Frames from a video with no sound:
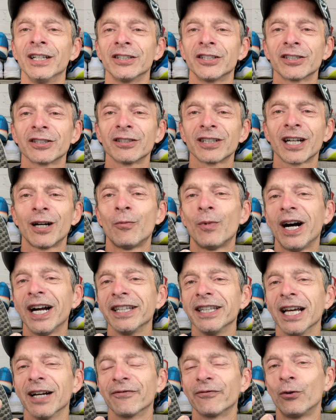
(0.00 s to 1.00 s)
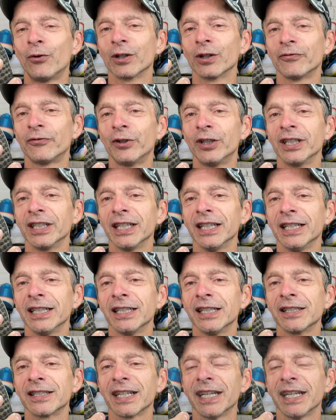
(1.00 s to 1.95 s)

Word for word: Just look how wide that forefoot is,